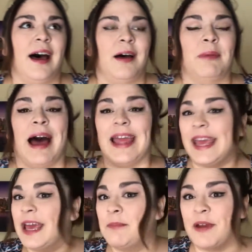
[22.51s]
um, I
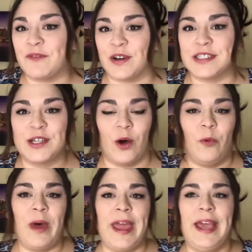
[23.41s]
hit my first
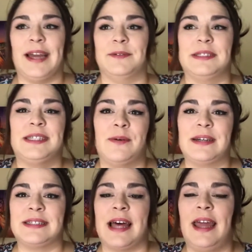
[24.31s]
goal weight and it was so
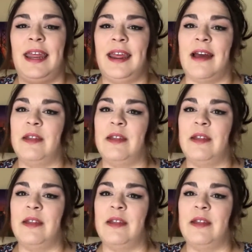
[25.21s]
exciting.